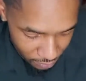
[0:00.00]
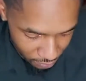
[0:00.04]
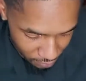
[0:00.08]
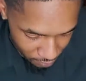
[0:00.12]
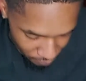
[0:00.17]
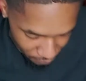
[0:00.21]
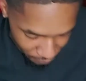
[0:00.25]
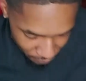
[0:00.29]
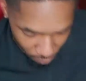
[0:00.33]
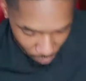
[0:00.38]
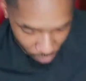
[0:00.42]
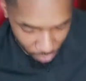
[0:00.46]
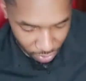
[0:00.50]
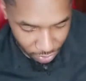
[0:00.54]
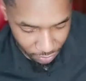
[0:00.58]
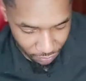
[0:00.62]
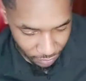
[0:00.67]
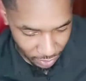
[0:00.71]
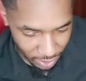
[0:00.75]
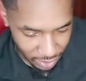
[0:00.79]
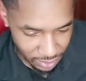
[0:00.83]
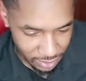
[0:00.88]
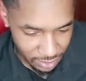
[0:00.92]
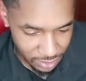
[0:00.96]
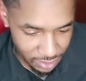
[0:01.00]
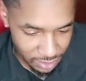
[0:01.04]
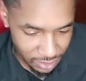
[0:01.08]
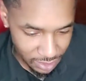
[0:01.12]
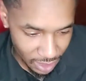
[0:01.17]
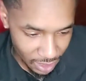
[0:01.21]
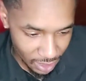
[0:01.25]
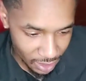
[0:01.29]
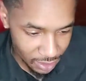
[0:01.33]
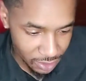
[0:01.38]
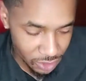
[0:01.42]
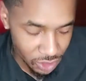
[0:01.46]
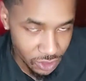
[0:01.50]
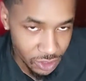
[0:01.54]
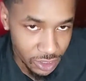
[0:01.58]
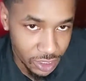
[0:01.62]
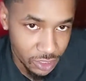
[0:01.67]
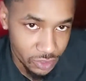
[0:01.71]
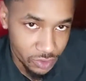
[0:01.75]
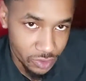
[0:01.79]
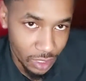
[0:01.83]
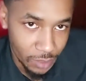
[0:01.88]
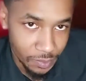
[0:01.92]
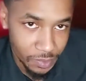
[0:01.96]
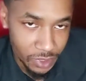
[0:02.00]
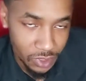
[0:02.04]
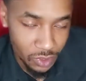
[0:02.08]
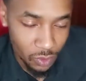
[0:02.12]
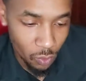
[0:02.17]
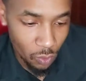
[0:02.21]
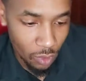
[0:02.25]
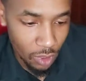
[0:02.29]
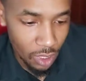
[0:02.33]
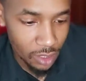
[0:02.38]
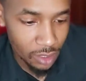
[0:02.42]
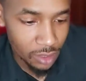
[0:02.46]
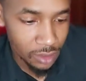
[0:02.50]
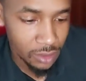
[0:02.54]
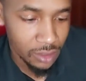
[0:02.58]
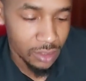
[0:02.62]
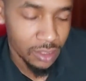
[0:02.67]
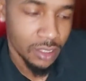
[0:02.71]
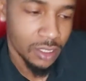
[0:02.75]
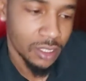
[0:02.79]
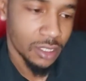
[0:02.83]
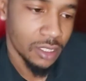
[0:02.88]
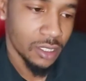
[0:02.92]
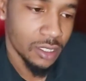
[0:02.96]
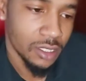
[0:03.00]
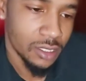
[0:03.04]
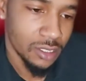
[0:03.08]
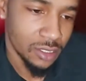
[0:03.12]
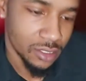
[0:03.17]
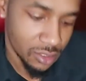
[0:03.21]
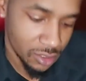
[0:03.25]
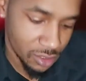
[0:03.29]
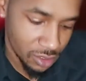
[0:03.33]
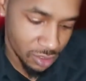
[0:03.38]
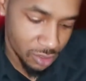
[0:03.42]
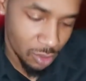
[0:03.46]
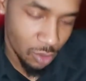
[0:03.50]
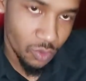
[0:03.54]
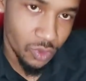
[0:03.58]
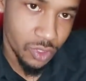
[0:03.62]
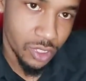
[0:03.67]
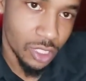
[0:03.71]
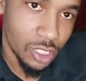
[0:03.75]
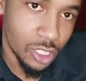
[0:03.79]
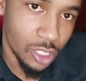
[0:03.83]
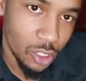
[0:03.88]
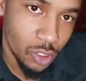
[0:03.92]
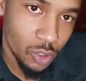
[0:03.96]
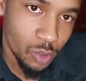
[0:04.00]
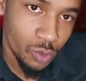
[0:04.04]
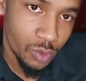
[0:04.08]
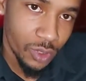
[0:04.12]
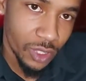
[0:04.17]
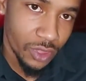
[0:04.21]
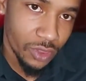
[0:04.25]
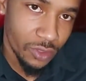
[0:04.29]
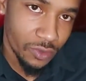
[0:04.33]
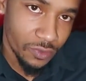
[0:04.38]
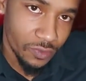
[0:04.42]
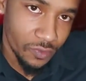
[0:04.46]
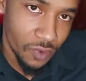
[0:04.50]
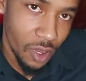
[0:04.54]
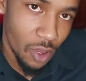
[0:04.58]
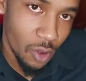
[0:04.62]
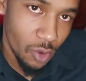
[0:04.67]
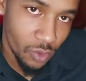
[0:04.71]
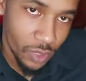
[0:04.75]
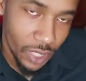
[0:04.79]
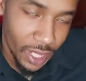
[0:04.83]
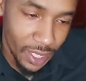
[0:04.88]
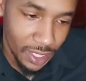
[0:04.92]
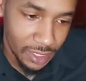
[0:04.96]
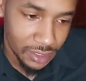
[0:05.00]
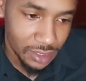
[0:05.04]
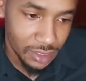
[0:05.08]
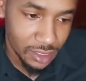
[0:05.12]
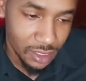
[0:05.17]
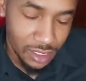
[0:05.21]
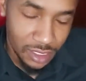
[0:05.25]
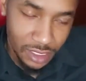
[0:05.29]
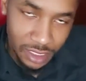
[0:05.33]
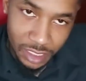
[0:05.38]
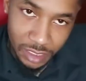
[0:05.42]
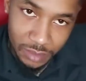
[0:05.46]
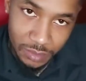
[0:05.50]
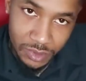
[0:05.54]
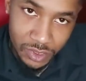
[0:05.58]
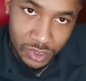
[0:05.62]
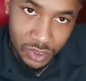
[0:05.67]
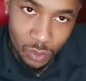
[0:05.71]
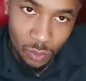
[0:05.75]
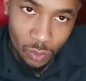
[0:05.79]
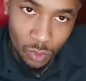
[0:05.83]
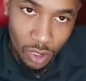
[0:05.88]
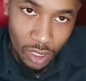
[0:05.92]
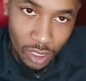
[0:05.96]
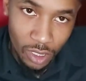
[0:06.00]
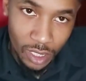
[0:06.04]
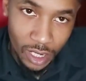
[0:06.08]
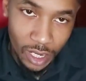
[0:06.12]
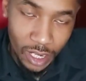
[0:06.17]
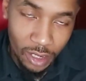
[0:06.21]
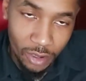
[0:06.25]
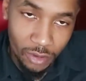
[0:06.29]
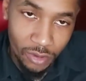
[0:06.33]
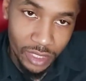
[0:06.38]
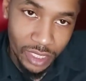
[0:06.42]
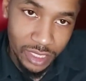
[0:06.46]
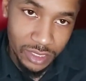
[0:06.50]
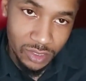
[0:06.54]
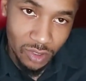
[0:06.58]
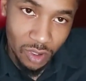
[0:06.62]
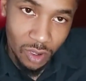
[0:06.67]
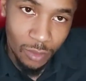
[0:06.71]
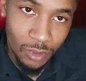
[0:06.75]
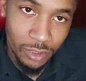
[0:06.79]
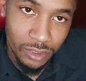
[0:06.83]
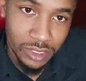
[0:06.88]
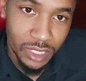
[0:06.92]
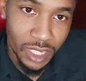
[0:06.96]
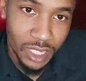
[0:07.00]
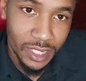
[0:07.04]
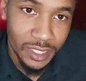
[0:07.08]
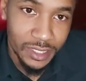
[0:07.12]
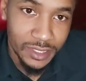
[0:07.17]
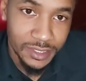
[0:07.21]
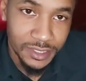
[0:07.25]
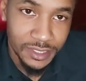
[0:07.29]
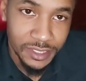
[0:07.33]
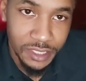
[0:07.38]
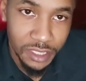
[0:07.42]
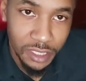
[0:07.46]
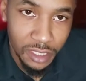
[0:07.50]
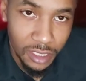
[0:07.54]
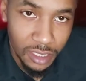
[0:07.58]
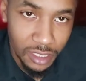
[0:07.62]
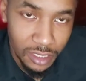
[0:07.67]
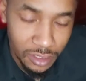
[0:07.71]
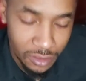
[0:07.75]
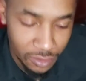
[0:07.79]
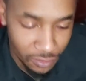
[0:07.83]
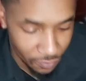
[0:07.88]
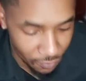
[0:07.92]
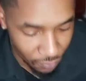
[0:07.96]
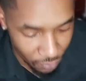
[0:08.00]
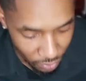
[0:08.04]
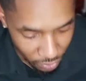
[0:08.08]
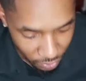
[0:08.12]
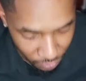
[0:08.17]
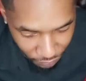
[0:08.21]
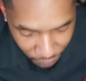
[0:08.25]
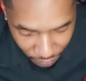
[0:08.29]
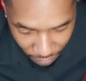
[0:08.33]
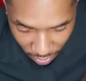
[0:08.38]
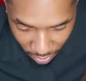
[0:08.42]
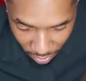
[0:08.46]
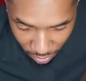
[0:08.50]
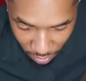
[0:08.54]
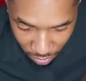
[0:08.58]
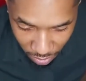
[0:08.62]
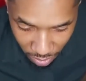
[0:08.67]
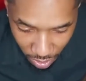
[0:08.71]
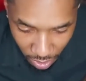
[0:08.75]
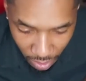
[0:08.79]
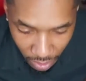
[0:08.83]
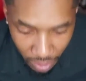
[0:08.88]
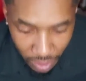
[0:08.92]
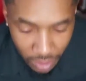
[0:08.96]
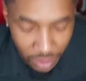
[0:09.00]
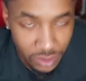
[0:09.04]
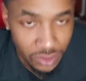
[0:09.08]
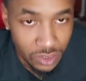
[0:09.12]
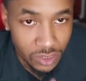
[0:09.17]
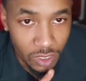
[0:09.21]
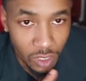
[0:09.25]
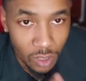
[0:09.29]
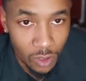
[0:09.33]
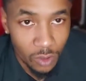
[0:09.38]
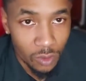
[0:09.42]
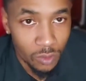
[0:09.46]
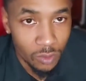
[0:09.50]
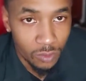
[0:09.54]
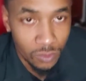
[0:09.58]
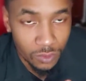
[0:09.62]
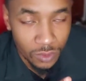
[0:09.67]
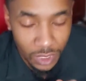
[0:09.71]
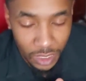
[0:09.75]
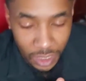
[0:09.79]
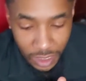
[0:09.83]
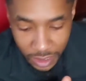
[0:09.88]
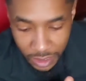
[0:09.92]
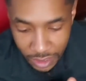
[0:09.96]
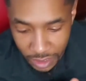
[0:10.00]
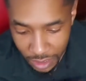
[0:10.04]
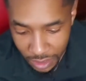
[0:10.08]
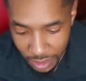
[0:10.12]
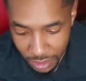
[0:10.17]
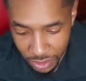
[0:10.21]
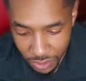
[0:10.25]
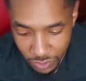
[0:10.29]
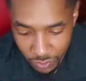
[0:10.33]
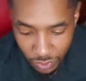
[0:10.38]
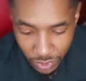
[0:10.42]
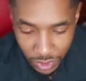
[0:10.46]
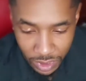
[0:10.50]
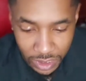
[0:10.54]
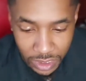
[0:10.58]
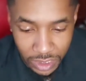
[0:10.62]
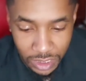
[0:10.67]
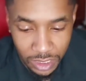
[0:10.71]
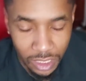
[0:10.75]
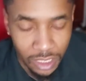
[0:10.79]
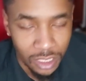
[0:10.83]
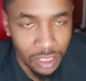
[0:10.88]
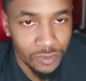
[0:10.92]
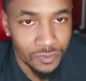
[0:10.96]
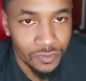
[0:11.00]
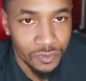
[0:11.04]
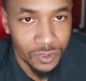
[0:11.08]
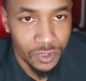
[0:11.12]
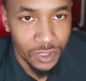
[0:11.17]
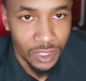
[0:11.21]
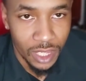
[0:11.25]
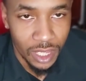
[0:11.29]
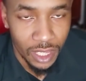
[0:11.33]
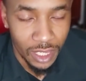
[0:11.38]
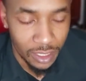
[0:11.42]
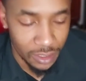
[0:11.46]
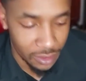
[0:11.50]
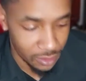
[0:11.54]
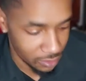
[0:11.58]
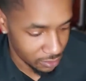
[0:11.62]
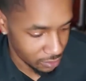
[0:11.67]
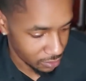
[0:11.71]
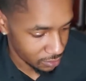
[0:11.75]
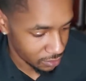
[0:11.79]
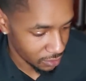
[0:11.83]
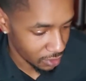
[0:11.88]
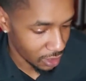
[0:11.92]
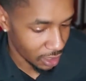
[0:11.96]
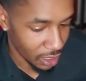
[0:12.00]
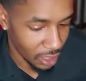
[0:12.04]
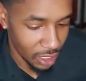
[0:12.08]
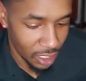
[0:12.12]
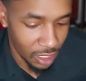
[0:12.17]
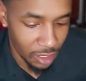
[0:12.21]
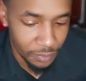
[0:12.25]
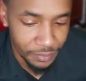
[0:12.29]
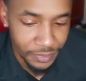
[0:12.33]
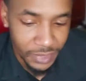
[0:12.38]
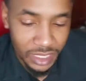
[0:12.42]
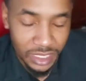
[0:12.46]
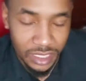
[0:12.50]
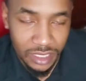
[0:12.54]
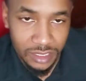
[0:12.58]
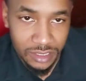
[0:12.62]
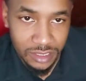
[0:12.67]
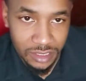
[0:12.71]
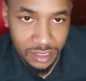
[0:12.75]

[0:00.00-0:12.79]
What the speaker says: for devices that get dropped in the water. So the glue in the phone actually keeps the water out. It's almost like a sealant for the phone. So the heat gun is really good for that. It gets the